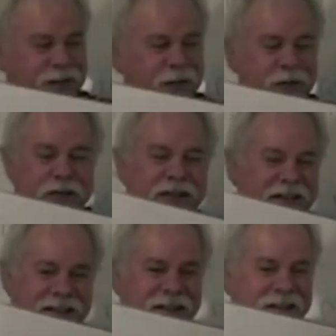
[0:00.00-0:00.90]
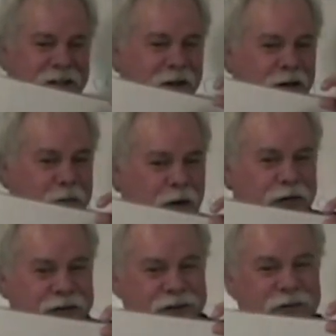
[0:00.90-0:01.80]
they're not you know,
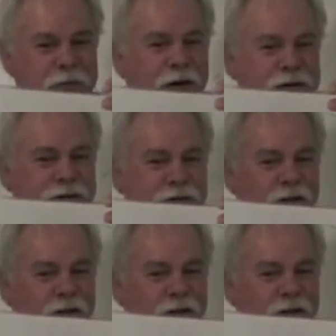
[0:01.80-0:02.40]
most, most